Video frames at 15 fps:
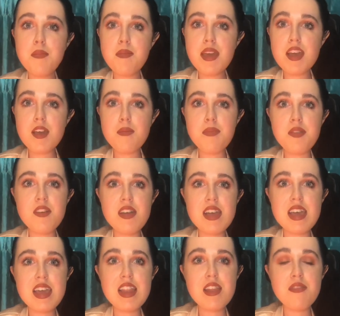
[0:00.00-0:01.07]
makeup
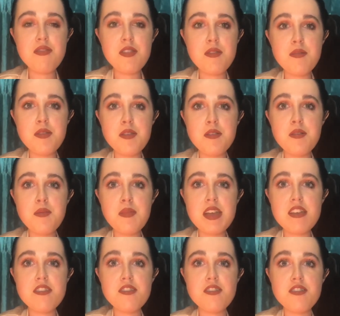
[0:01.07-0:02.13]
look, and if you do,
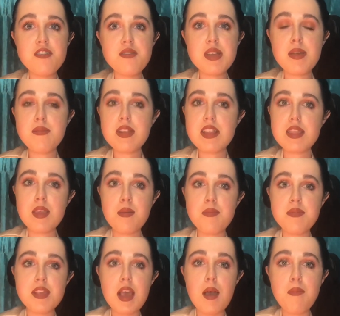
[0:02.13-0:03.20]
make sure to give it a
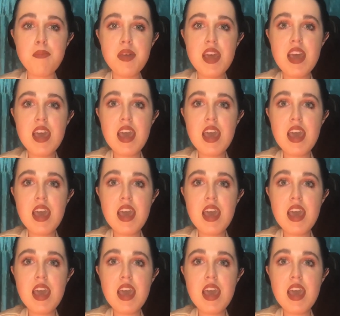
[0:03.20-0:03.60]
thumbs up